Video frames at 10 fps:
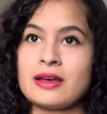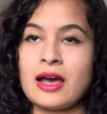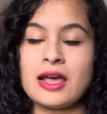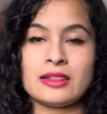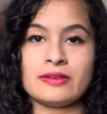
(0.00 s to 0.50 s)

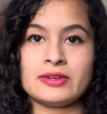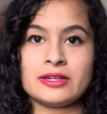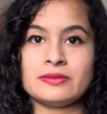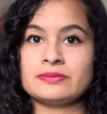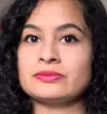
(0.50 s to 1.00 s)
I loved
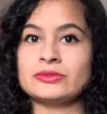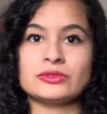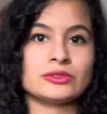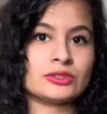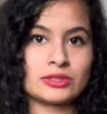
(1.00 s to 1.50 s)
it.
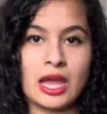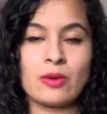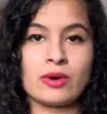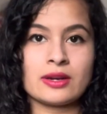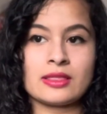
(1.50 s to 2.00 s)
I
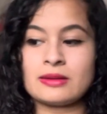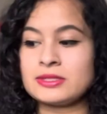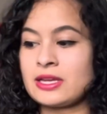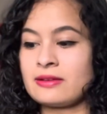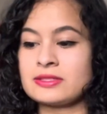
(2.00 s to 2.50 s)
wanted them
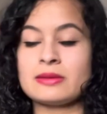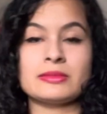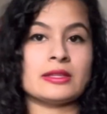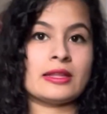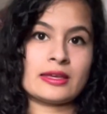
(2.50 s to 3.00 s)
to have
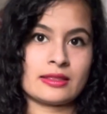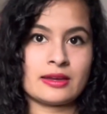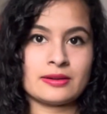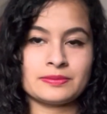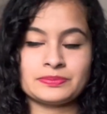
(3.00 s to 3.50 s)
something like
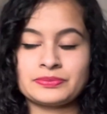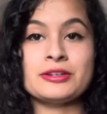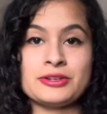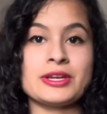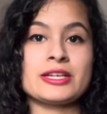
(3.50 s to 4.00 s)
that.
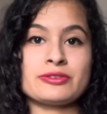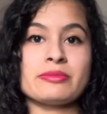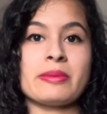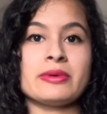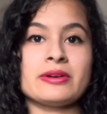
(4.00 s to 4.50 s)
Do you guys
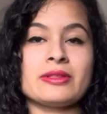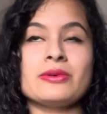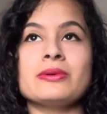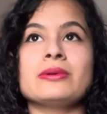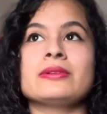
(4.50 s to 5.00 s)
remember the
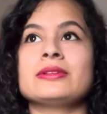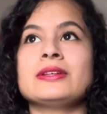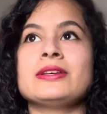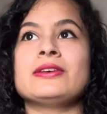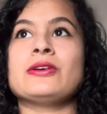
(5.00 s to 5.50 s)
whole
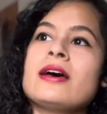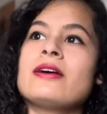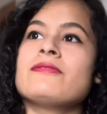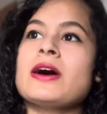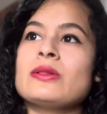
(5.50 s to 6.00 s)

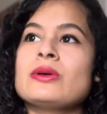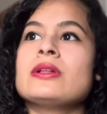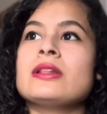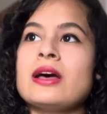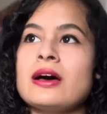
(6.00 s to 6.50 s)

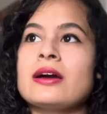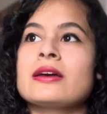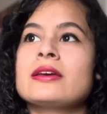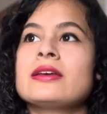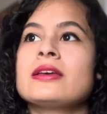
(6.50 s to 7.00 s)
follow
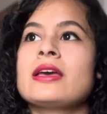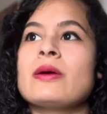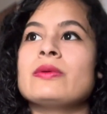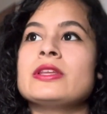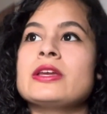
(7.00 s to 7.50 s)
along
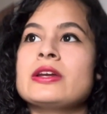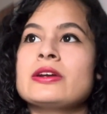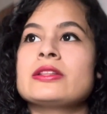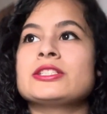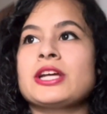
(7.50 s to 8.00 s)
and when you
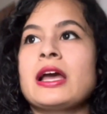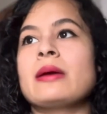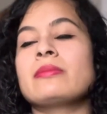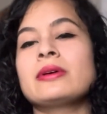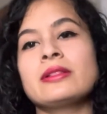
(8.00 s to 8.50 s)
hear the
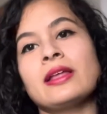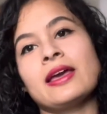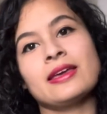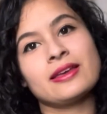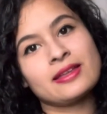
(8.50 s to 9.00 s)
chime
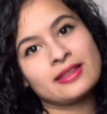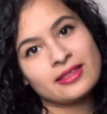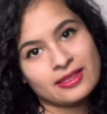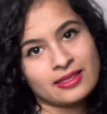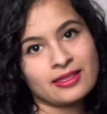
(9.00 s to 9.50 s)
like
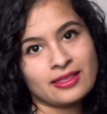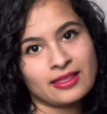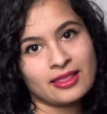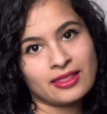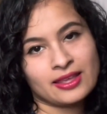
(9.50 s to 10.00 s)

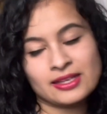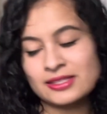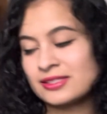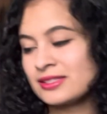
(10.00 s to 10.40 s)
this?